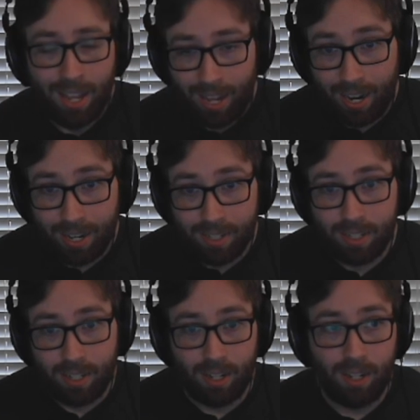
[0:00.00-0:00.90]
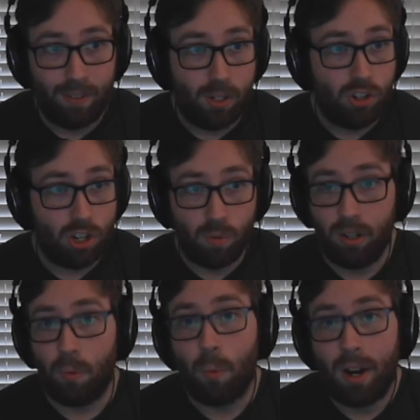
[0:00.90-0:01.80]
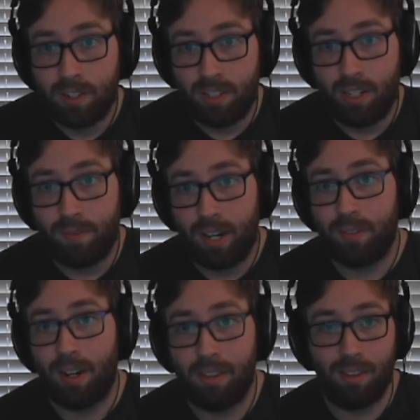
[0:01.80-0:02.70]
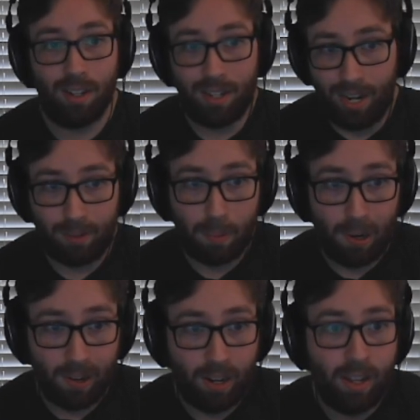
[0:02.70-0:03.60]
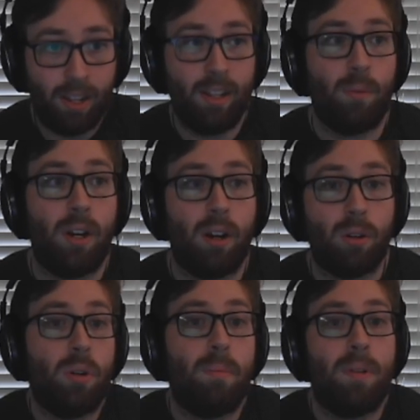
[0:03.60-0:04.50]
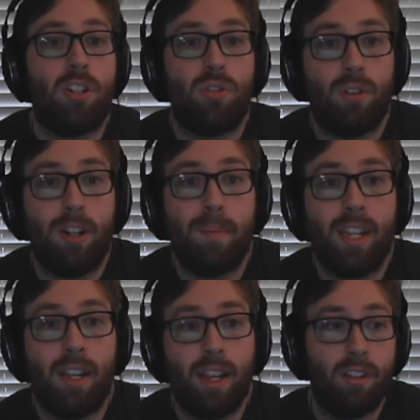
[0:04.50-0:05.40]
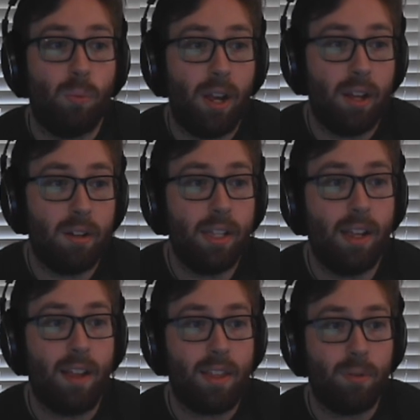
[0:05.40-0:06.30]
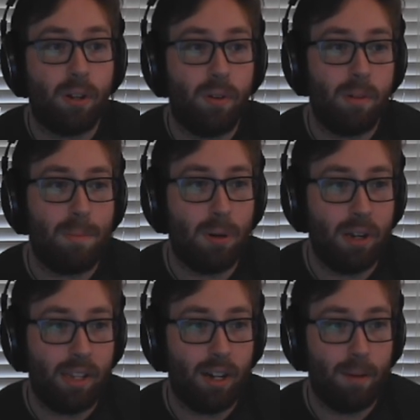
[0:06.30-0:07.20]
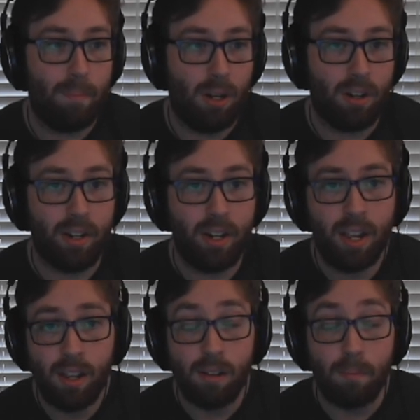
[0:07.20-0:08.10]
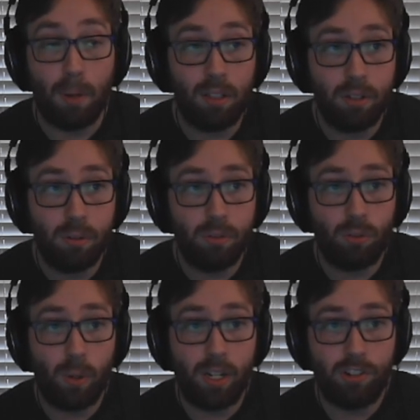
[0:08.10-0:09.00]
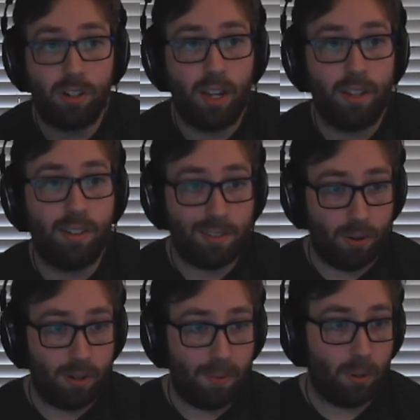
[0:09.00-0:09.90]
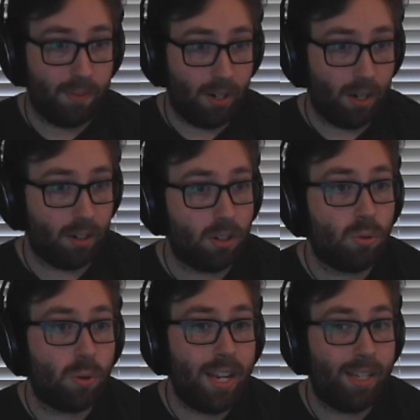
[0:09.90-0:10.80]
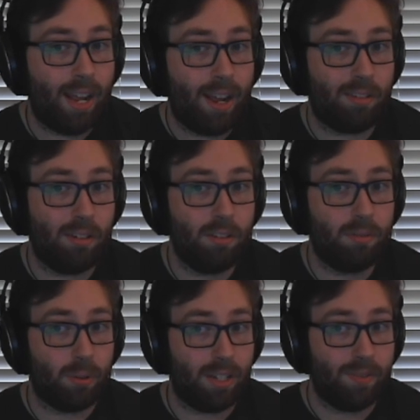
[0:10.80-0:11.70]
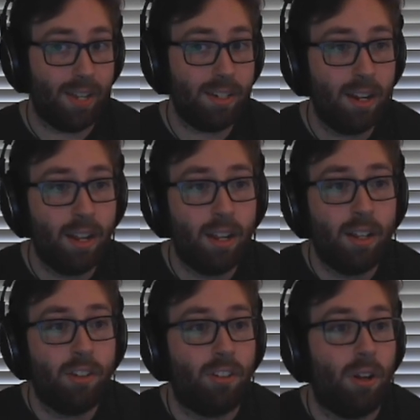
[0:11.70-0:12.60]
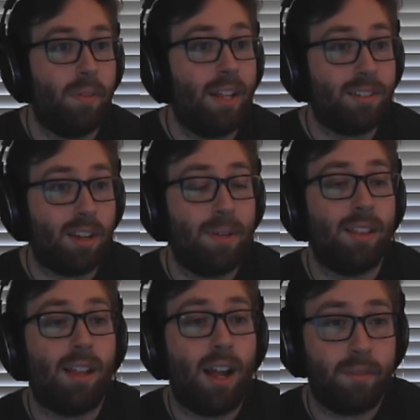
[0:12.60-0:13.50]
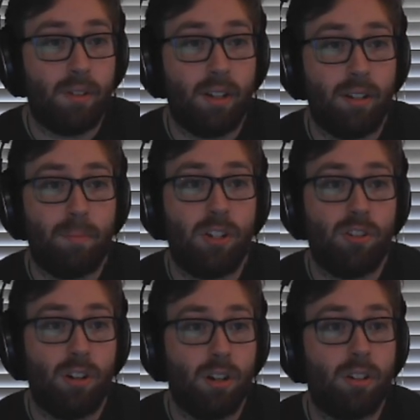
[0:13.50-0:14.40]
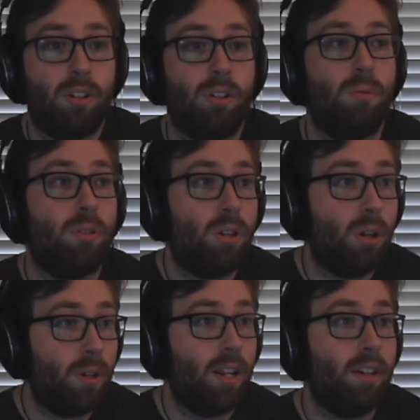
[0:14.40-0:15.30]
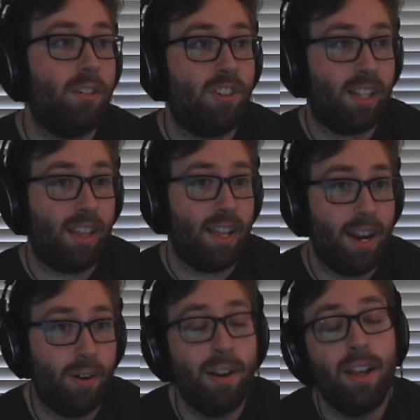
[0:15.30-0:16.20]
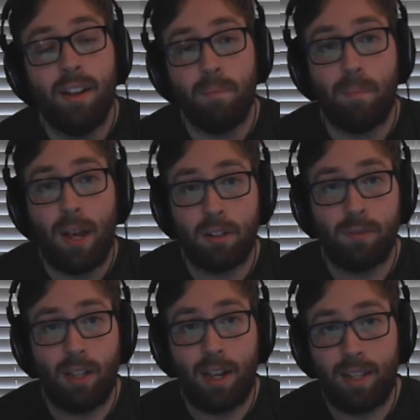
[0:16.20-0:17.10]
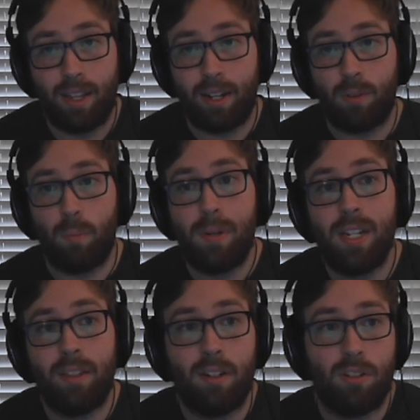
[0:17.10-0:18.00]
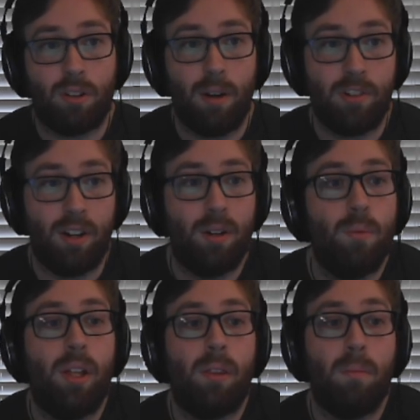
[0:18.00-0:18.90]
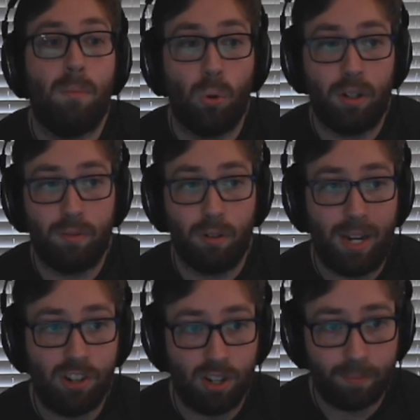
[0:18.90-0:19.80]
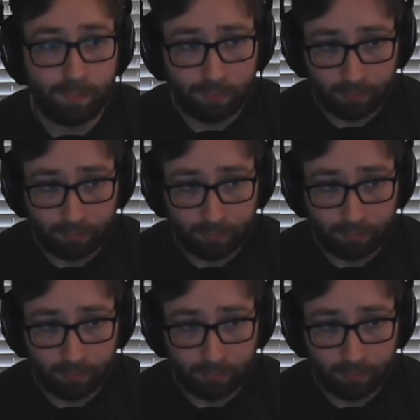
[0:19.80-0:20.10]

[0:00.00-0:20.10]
And if you just want to watch the event rather than take part, we are going to be streaming it as well. I think we're going to be putting it up on Mullahoo's Twitch, as he's going to be one of our great casters for the event. So that's going to be a lot of fun. Be sure to tune in, check that out. Battlefly link will be in the description with more information.